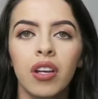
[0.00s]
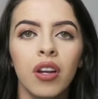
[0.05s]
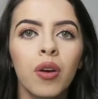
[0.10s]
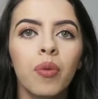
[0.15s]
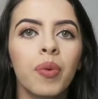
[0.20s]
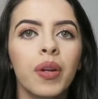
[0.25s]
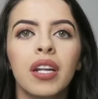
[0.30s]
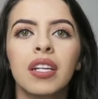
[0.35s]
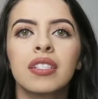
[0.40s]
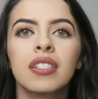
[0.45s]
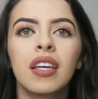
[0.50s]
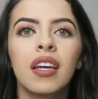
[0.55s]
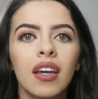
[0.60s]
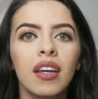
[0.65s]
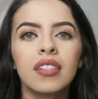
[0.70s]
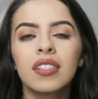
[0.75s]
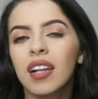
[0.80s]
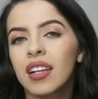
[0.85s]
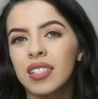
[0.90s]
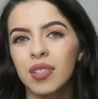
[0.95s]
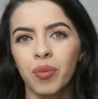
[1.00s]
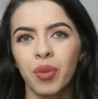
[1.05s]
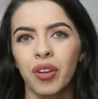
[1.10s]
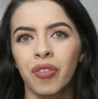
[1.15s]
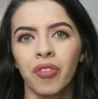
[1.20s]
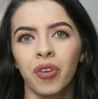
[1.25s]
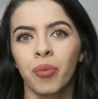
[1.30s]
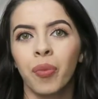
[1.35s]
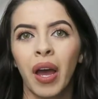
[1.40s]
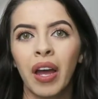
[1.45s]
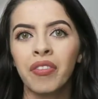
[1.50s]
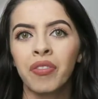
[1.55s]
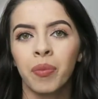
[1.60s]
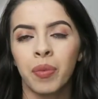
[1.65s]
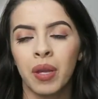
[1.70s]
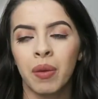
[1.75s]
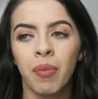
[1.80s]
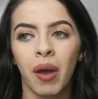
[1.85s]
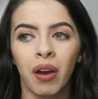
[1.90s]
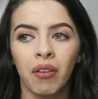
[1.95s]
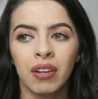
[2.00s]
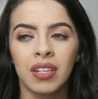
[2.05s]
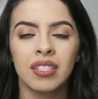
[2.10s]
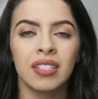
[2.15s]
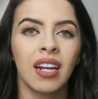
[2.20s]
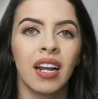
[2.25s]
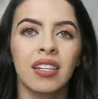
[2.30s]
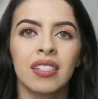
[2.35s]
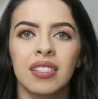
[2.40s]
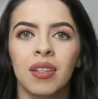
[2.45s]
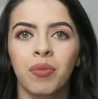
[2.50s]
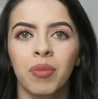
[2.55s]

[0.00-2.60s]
No, because it's not something to feel bad for me about. It's not